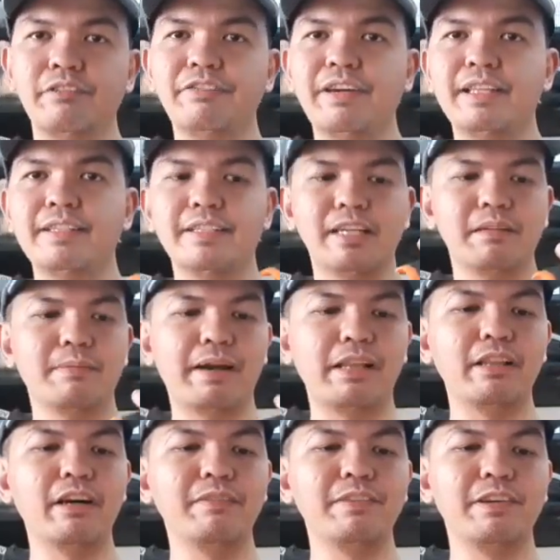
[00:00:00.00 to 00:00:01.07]
fits in my
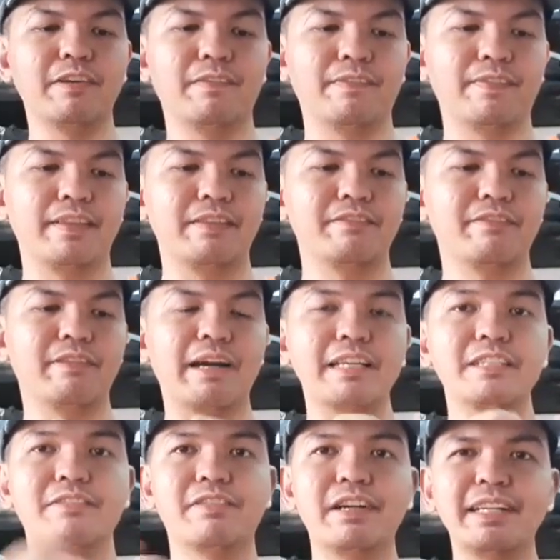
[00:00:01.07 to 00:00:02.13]
Lomvum,
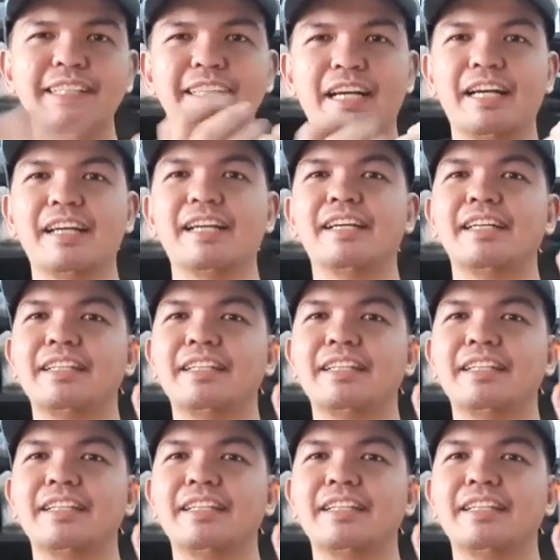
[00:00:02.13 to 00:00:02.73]
vice versa.